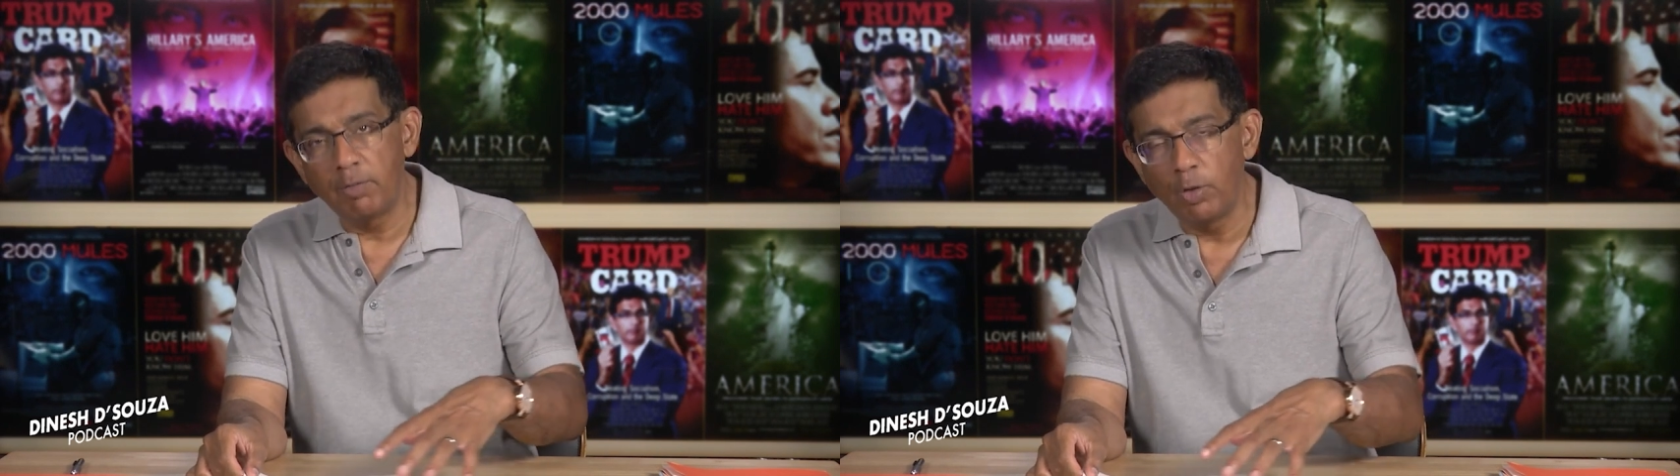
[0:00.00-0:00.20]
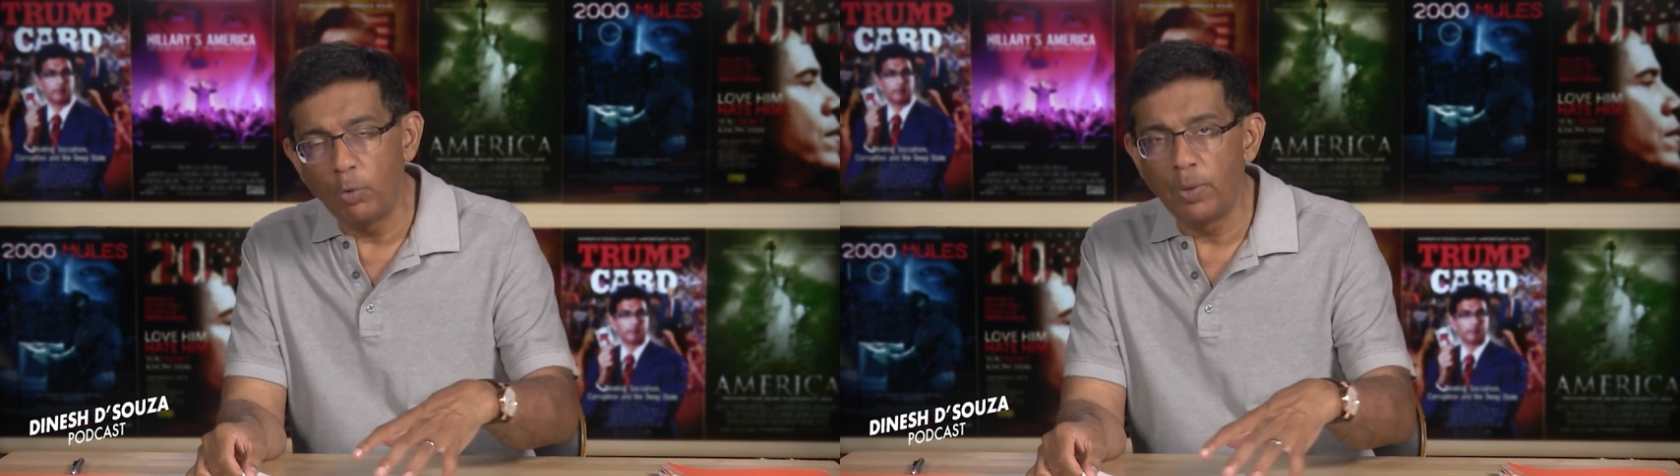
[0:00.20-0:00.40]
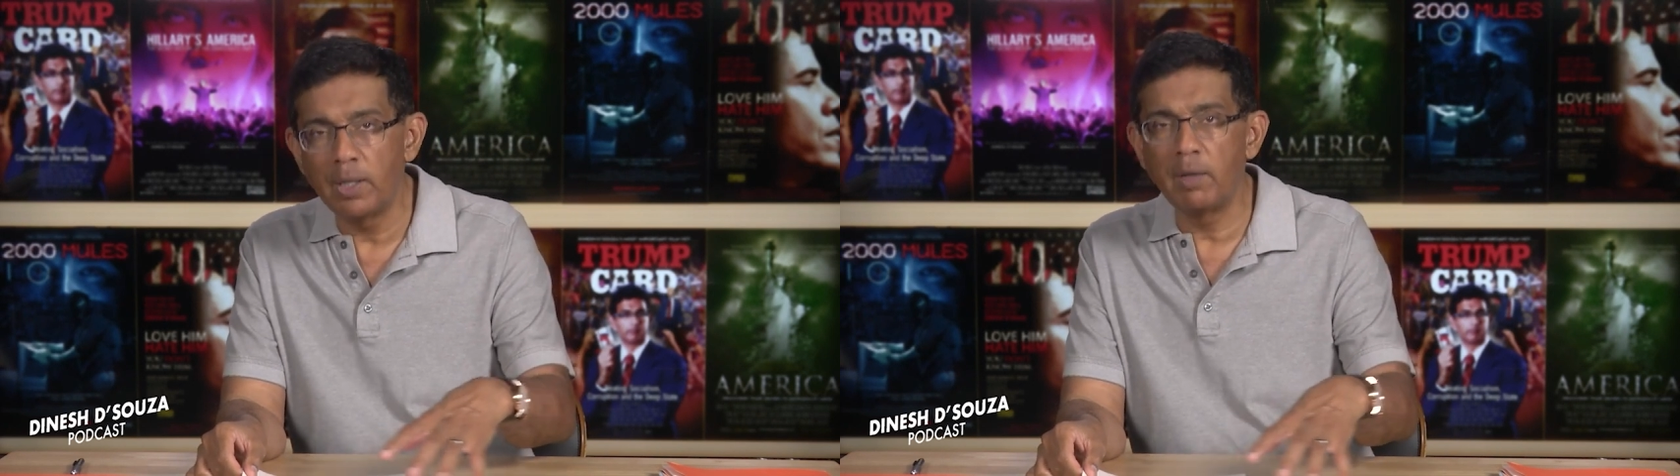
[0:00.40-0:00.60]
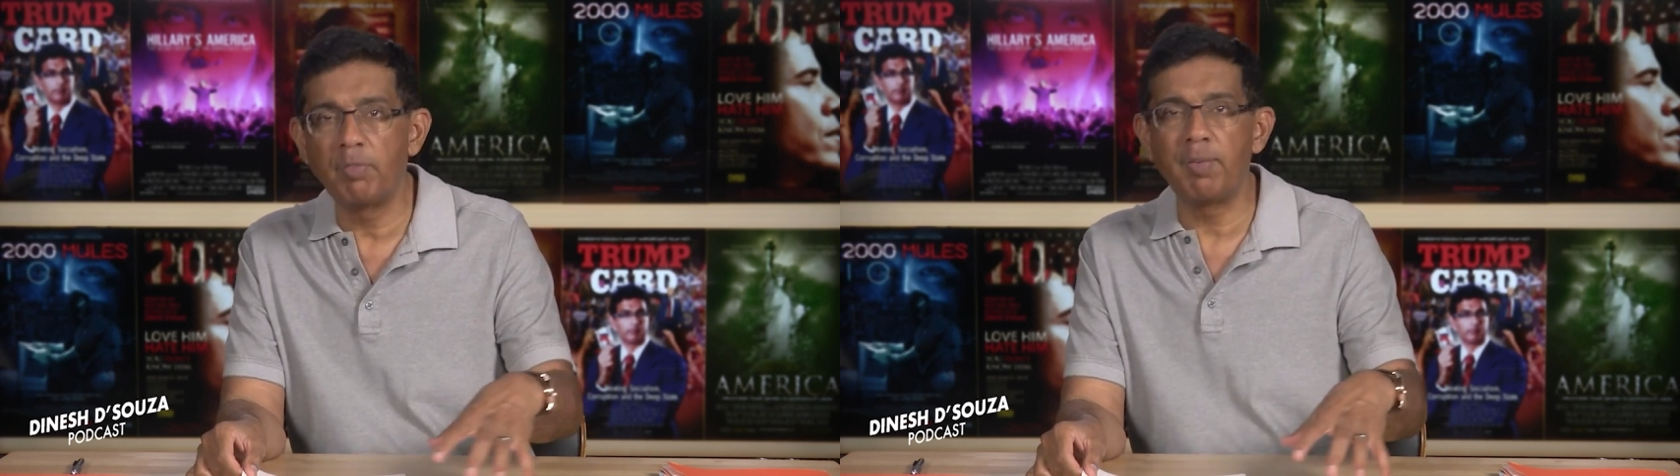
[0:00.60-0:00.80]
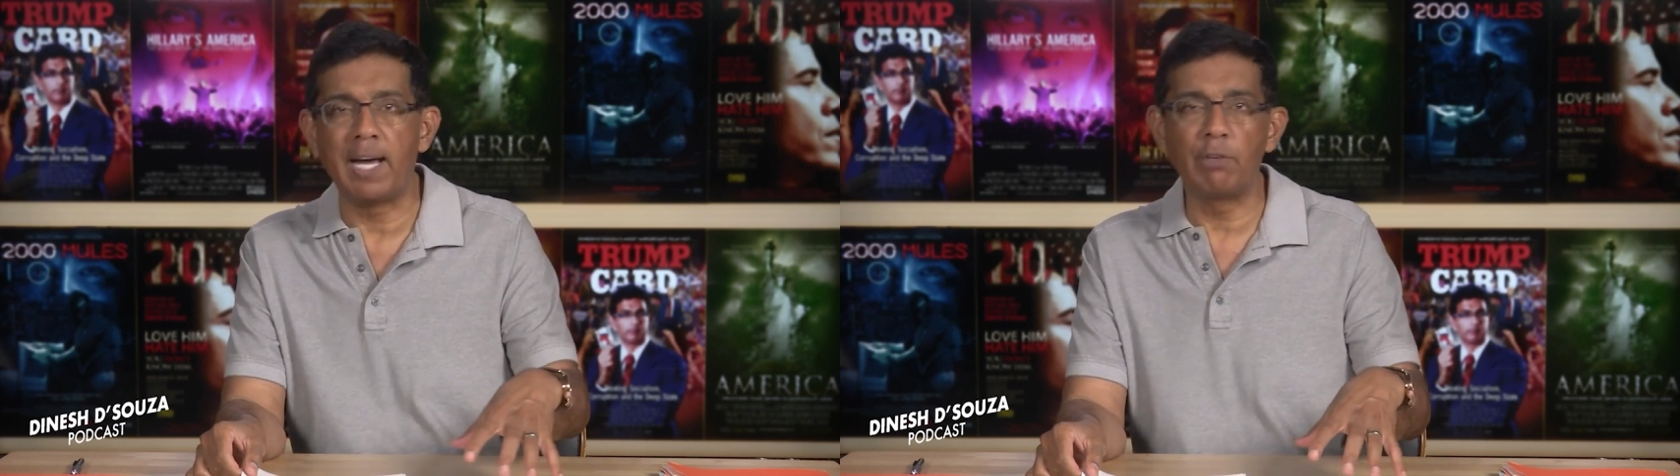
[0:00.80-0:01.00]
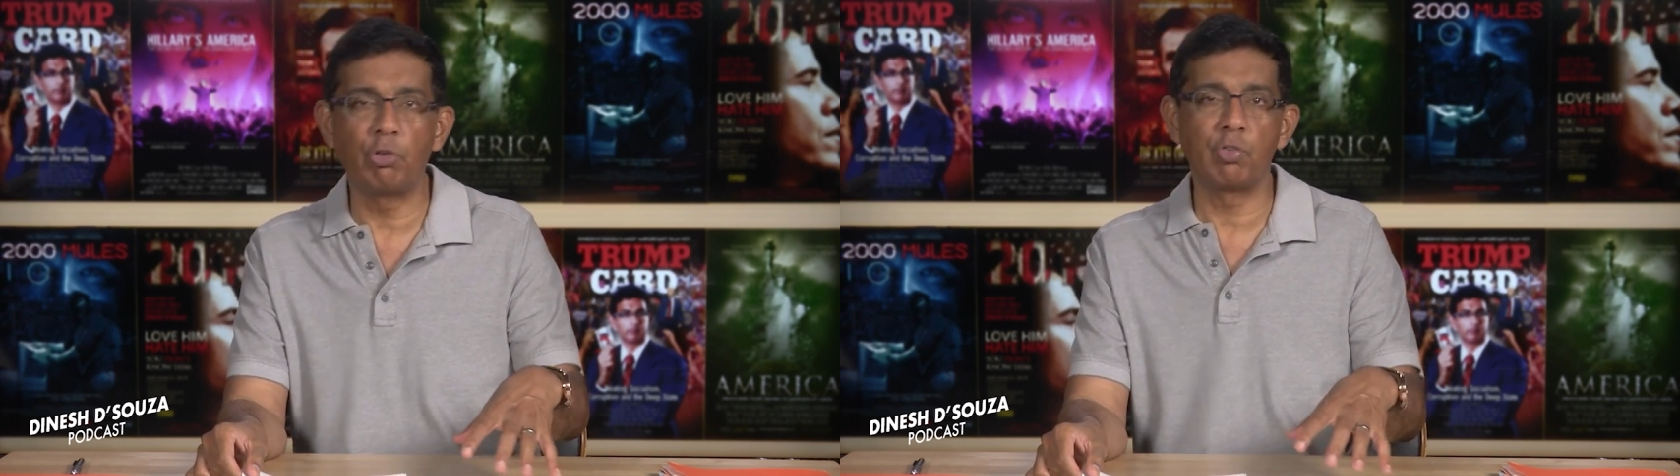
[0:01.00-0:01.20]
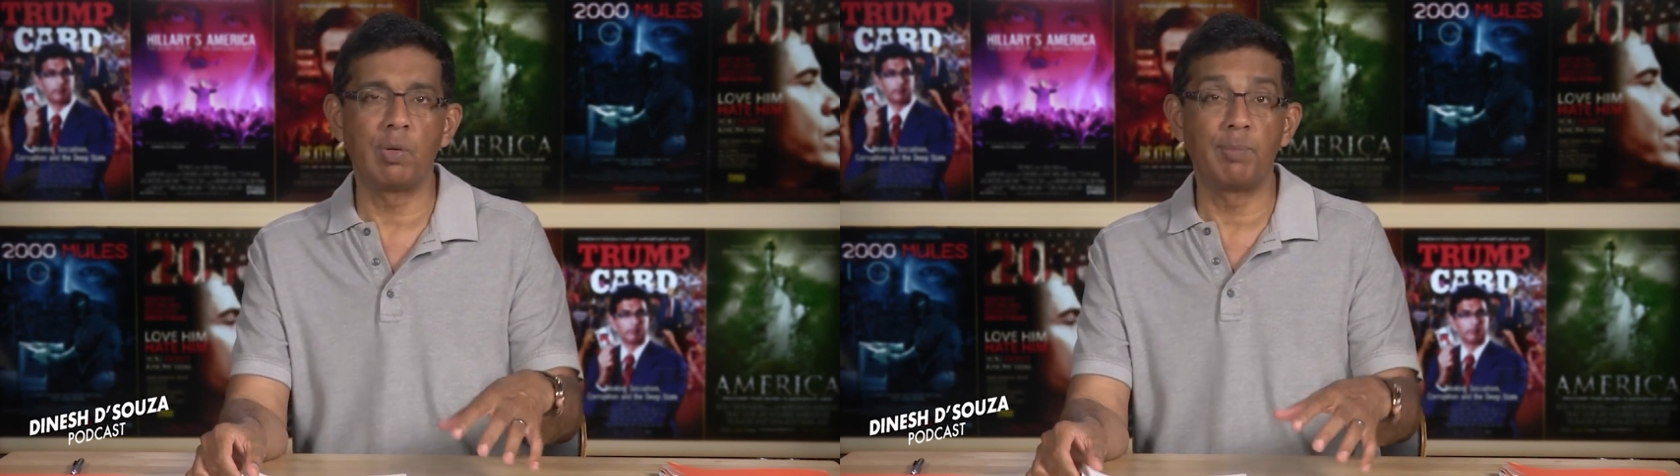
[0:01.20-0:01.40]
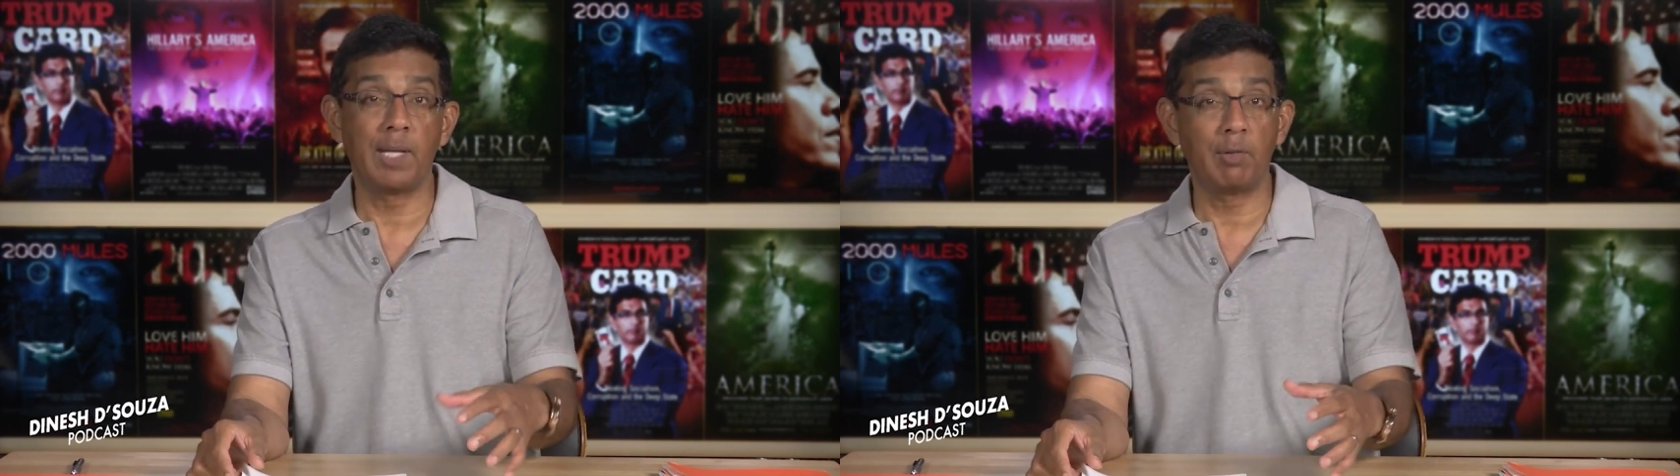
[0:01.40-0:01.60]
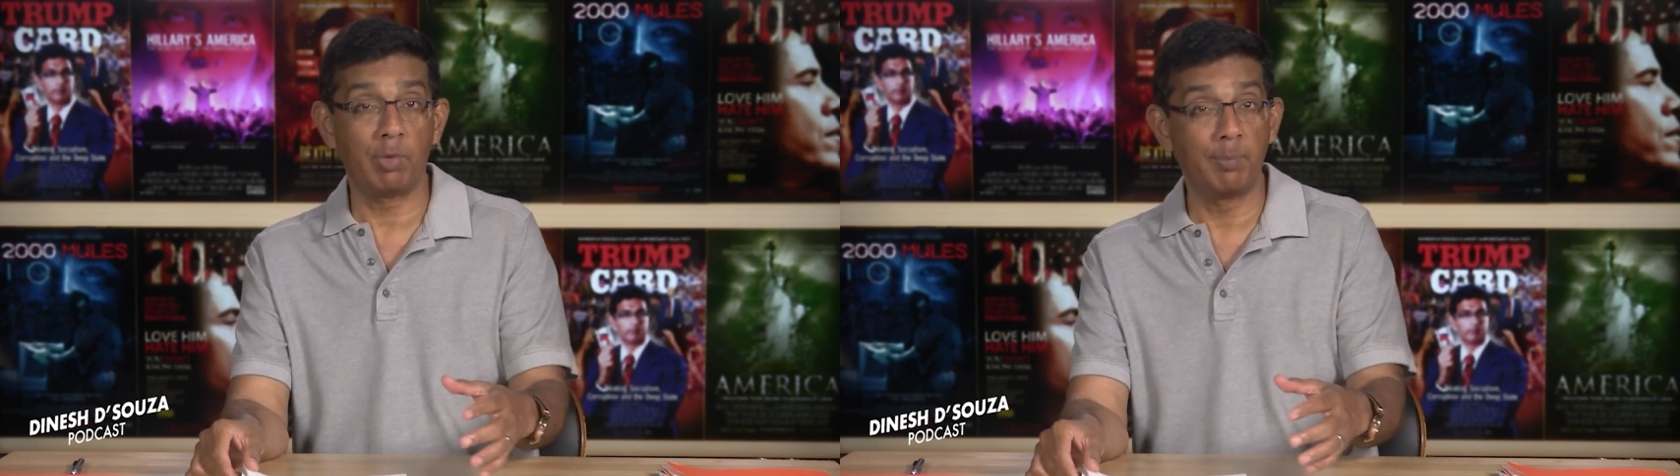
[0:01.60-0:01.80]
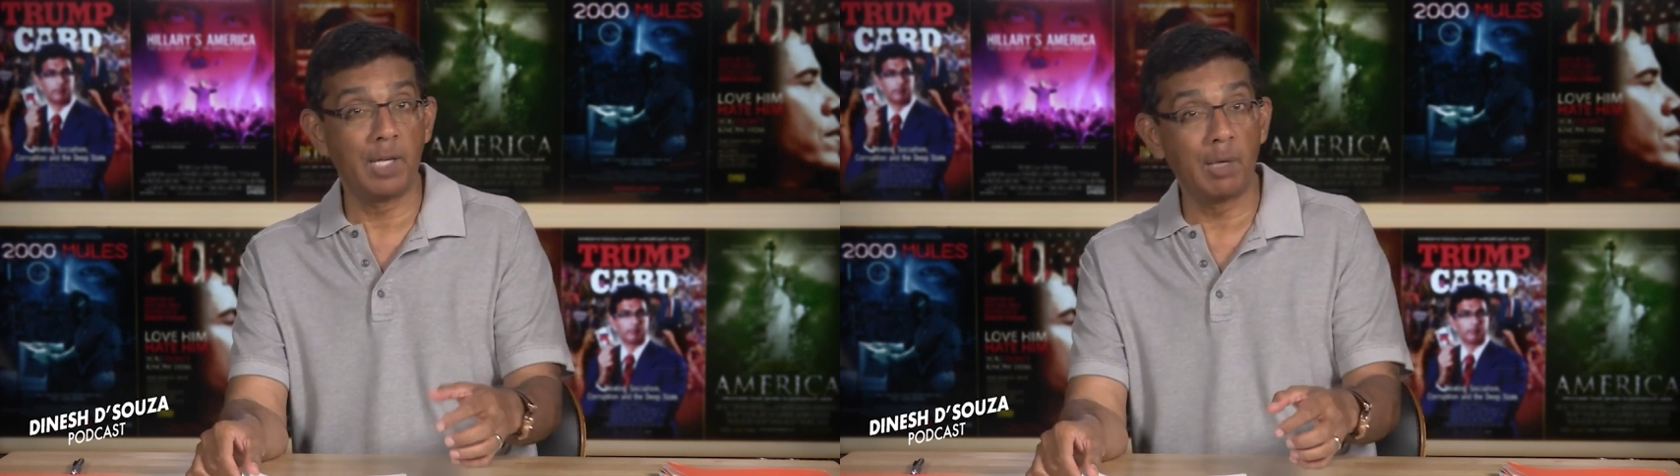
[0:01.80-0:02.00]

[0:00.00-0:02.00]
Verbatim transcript: if you will, a fascism that from